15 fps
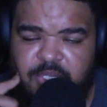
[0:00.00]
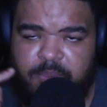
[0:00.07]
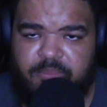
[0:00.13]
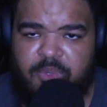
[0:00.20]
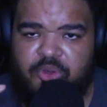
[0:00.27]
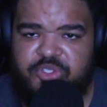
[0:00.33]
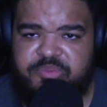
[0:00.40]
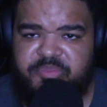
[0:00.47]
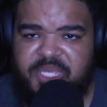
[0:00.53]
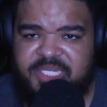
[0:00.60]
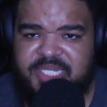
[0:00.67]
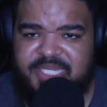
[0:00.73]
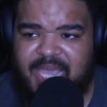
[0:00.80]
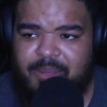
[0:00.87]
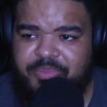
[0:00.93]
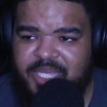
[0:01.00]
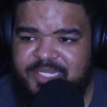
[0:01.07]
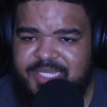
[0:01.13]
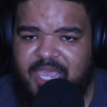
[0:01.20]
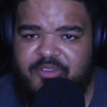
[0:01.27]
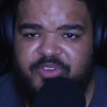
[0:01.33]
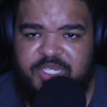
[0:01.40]
The most business that
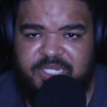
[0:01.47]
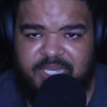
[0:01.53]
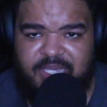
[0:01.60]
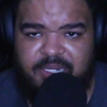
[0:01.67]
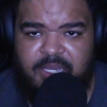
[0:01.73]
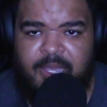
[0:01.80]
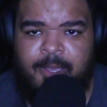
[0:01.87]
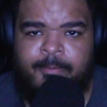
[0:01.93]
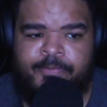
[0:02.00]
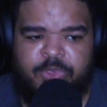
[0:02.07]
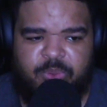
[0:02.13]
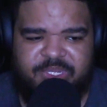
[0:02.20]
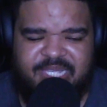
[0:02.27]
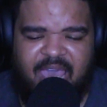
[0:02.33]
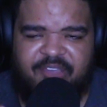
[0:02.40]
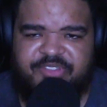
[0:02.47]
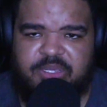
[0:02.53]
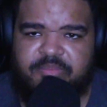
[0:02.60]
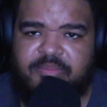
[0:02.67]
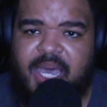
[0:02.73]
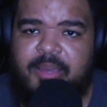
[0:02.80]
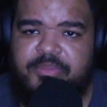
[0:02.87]
place ever did was
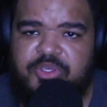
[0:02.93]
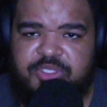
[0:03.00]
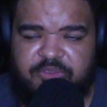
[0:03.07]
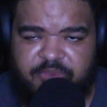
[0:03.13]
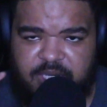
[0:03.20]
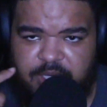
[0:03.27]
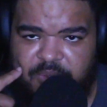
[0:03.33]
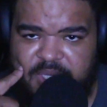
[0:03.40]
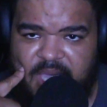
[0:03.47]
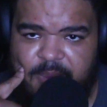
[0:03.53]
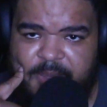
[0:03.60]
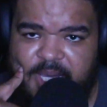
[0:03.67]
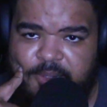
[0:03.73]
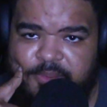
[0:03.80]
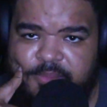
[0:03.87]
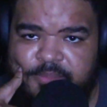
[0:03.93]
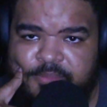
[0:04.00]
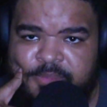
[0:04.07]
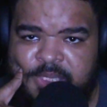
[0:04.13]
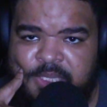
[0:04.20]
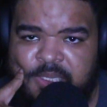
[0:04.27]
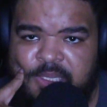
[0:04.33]
after my music video came out.
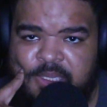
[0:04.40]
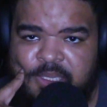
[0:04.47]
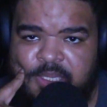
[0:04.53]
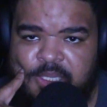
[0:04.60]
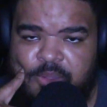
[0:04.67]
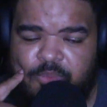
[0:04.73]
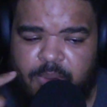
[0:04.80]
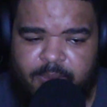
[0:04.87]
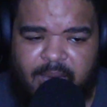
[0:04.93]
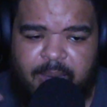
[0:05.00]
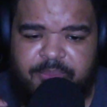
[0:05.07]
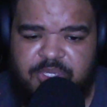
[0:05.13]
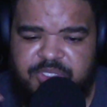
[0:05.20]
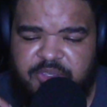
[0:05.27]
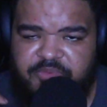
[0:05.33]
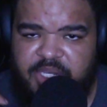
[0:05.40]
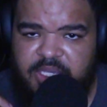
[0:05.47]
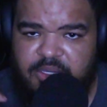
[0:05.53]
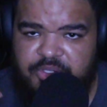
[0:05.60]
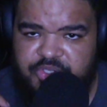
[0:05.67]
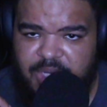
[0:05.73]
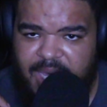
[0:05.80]
When my music
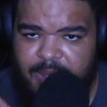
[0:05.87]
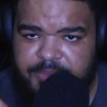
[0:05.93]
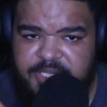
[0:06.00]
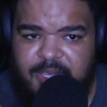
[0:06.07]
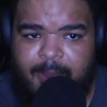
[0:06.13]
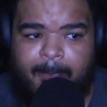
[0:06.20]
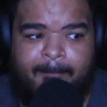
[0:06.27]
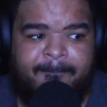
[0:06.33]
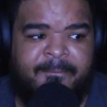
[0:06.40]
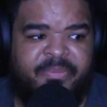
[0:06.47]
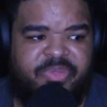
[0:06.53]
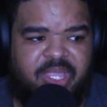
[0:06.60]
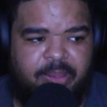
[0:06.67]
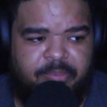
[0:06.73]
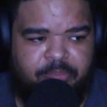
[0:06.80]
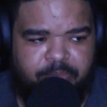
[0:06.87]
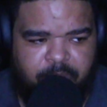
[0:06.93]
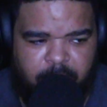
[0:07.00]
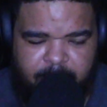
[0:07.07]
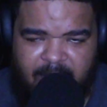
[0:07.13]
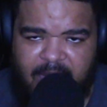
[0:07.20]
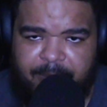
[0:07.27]
video dropped,
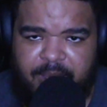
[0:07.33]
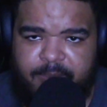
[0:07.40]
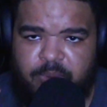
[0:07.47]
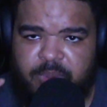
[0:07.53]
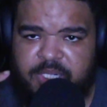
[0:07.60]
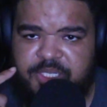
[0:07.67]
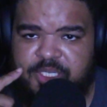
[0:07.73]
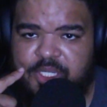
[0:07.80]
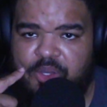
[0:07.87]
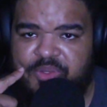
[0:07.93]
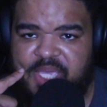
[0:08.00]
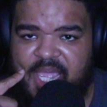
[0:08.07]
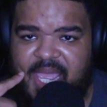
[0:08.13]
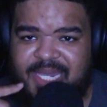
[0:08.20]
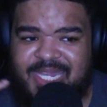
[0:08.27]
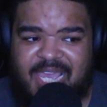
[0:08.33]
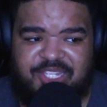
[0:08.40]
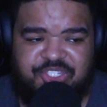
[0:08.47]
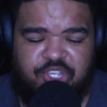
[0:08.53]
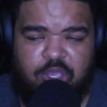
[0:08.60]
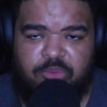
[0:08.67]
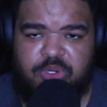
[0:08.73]
mad people wanted to go there. And
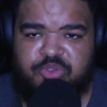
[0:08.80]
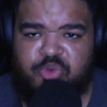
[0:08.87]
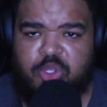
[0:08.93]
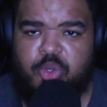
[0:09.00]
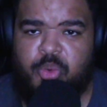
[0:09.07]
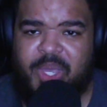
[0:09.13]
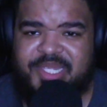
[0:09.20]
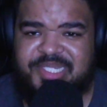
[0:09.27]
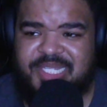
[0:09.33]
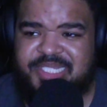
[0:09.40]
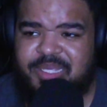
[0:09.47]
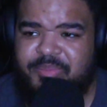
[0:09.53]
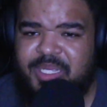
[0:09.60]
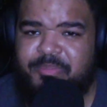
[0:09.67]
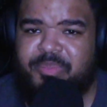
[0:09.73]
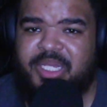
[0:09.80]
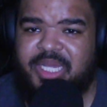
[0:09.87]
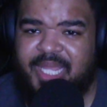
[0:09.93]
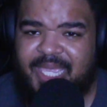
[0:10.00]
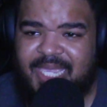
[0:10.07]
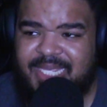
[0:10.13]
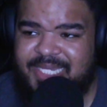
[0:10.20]
that song was requested to be
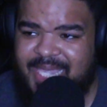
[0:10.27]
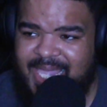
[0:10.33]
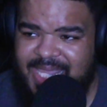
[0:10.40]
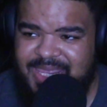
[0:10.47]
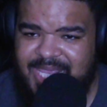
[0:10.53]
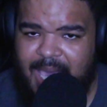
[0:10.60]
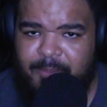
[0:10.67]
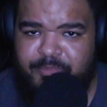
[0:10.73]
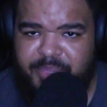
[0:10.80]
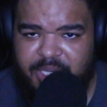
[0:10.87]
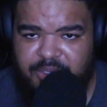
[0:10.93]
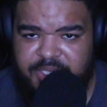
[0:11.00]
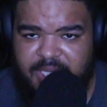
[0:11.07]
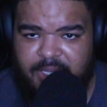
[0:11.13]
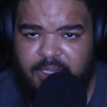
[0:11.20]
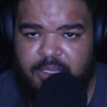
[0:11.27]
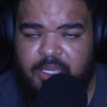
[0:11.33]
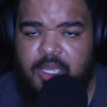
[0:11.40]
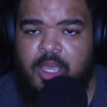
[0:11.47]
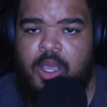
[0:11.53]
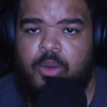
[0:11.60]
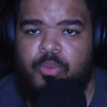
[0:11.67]
played in that building
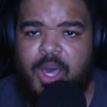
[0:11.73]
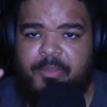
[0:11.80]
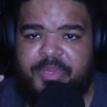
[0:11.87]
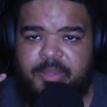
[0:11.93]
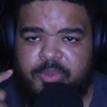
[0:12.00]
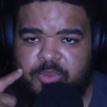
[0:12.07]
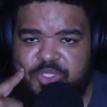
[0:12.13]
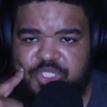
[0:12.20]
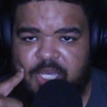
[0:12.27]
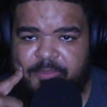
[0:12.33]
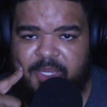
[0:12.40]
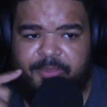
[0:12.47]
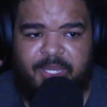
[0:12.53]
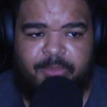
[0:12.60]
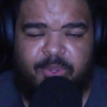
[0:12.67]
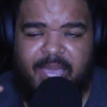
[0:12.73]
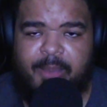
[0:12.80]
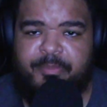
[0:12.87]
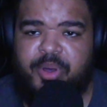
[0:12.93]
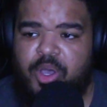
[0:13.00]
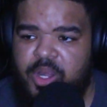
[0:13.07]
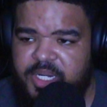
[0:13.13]
while people were jumping. People
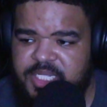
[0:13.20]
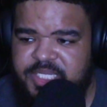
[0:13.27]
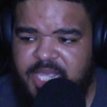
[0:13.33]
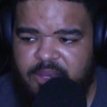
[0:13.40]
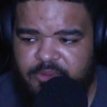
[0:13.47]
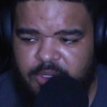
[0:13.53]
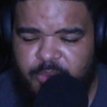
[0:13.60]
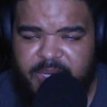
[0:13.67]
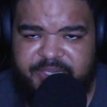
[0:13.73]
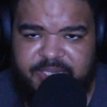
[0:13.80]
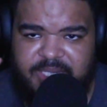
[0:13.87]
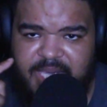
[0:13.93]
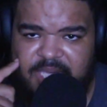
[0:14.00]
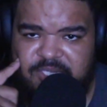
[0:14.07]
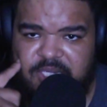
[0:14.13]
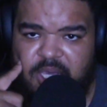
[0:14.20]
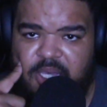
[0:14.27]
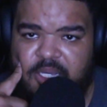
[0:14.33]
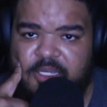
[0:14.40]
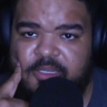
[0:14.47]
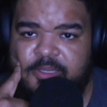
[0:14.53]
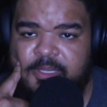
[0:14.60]
had parties there and requested that
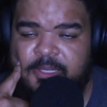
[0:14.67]
song.